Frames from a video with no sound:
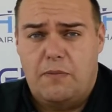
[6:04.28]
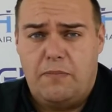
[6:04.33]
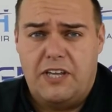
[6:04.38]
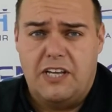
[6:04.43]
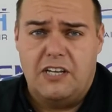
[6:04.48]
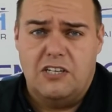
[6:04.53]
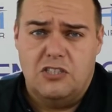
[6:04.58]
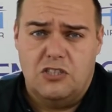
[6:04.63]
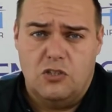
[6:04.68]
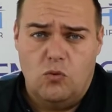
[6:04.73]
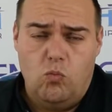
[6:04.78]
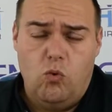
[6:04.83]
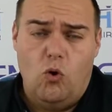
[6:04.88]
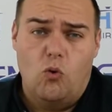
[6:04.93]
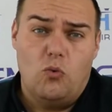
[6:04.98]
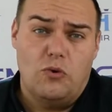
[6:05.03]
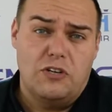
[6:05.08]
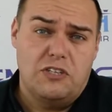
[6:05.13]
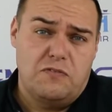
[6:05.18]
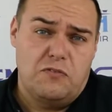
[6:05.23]
because the
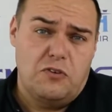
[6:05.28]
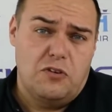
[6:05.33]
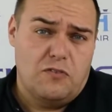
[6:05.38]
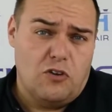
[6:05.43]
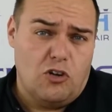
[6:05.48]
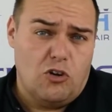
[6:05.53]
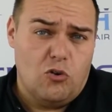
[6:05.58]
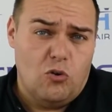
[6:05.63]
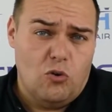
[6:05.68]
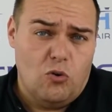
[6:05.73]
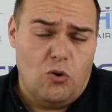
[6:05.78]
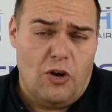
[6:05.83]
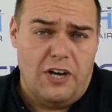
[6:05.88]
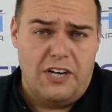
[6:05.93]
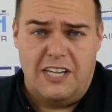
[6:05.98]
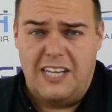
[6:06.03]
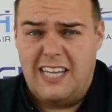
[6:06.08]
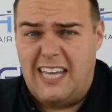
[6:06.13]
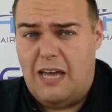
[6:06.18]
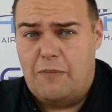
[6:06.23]
water is full of chlorine
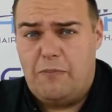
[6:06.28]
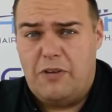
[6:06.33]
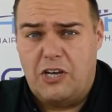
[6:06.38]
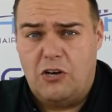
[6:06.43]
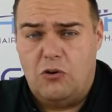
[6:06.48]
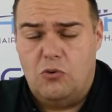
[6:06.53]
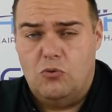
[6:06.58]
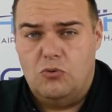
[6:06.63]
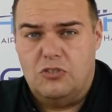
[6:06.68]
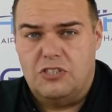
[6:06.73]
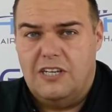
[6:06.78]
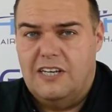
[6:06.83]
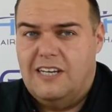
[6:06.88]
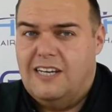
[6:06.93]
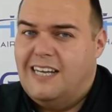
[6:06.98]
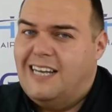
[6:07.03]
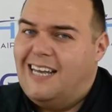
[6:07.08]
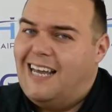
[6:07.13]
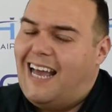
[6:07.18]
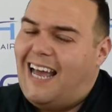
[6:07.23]
and chemicals,
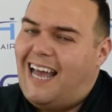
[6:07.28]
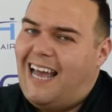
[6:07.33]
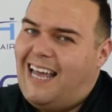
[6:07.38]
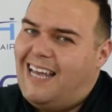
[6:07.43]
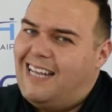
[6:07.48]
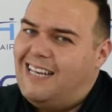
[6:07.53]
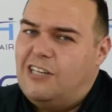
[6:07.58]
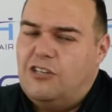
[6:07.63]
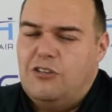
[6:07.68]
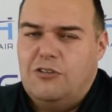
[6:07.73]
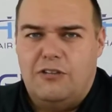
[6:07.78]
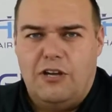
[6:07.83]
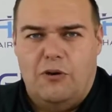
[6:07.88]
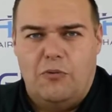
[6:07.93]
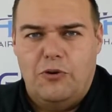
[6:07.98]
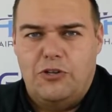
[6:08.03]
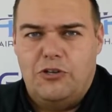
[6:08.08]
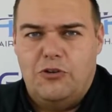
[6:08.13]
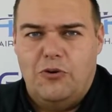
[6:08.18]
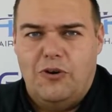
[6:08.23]
and you don't
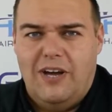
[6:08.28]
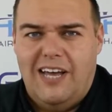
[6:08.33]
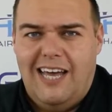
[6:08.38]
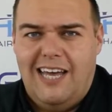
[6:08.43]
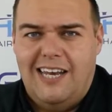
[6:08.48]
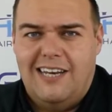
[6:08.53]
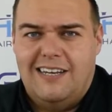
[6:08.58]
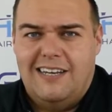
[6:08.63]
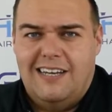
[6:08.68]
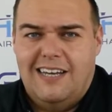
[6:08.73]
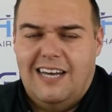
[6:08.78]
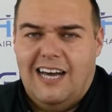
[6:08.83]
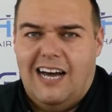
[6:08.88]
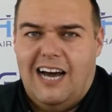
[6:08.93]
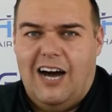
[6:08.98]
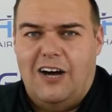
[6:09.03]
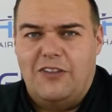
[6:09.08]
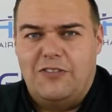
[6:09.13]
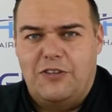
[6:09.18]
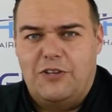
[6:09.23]
want your head
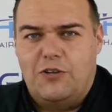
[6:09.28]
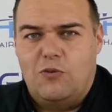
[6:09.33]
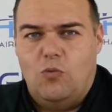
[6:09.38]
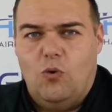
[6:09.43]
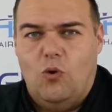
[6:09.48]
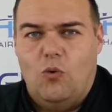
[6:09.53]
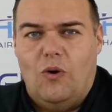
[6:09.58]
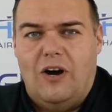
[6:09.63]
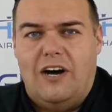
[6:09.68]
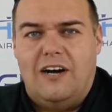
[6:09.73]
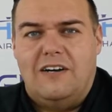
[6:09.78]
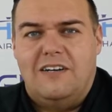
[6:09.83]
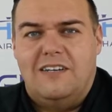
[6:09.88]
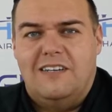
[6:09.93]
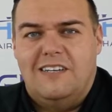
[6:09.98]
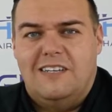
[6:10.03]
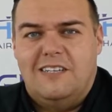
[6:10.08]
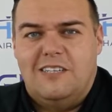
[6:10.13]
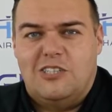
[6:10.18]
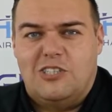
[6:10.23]
under the water.
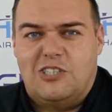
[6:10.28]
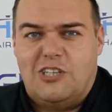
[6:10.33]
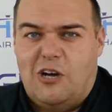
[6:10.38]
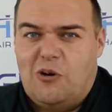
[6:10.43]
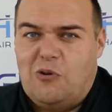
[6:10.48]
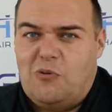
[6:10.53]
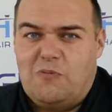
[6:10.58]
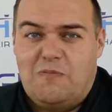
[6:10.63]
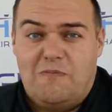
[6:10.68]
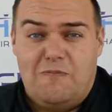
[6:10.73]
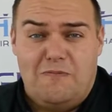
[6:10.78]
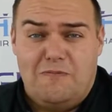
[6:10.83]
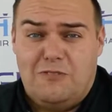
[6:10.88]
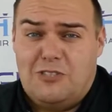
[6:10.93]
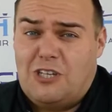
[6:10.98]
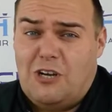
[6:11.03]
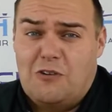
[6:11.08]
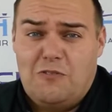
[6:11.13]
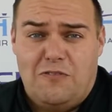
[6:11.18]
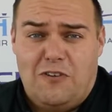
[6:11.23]
So
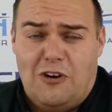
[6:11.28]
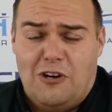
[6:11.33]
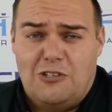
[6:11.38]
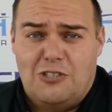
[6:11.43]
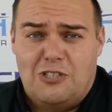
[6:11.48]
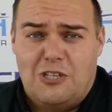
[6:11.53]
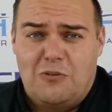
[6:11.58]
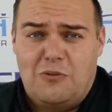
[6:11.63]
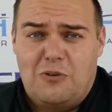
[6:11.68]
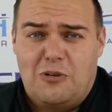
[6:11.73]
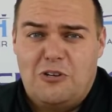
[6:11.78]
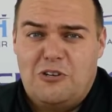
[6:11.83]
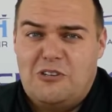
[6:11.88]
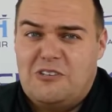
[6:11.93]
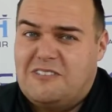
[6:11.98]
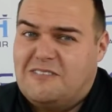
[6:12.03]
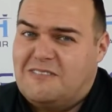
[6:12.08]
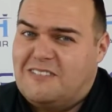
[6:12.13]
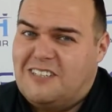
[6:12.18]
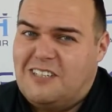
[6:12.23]
far so good.
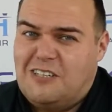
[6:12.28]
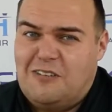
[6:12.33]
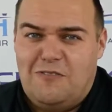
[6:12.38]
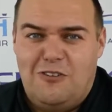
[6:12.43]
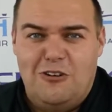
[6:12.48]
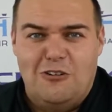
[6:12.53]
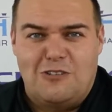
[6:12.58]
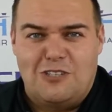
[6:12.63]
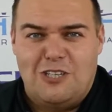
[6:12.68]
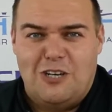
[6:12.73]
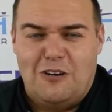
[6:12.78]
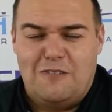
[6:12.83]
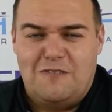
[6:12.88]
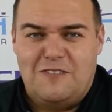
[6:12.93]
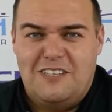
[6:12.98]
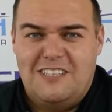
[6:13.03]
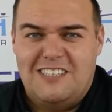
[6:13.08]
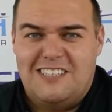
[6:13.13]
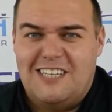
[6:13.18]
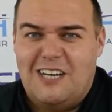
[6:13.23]
You've looked after
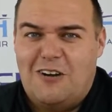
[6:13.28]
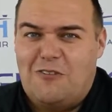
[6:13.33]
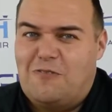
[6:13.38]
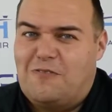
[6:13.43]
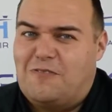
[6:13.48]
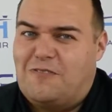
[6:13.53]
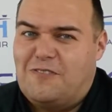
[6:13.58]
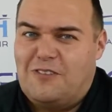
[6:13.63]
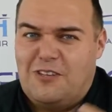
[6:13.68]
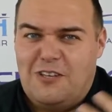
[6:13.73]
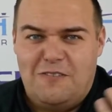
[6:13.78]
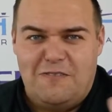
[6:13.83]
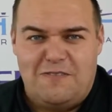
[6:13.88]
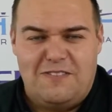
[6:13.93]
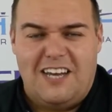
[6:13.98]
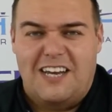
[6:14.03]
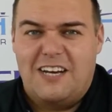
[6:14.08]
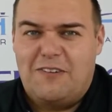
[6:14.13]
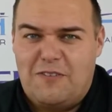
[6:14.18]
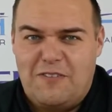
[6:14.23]
yourself. You've
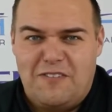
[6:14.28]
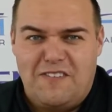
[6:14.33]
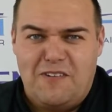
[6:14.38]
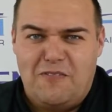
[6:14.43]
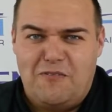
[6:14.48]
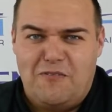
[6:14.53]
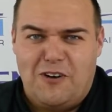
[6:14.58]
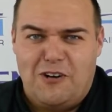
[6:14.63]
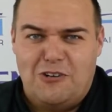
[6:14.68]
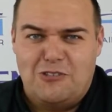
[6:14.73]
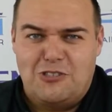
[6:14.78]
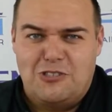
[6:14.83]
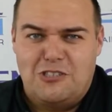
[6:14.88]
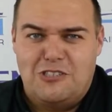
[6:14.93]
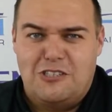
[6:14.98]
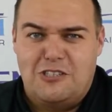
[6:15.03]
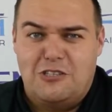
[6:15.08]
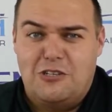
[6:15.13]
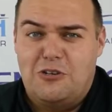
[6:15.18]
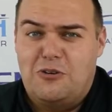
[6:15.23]
done everything we've asked you
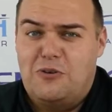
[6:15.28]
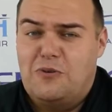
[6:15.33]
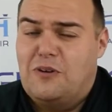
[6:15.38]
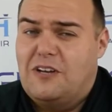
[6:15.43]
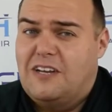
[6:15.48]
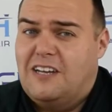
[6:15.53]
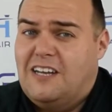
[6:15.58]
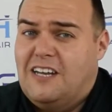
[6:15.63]
to do.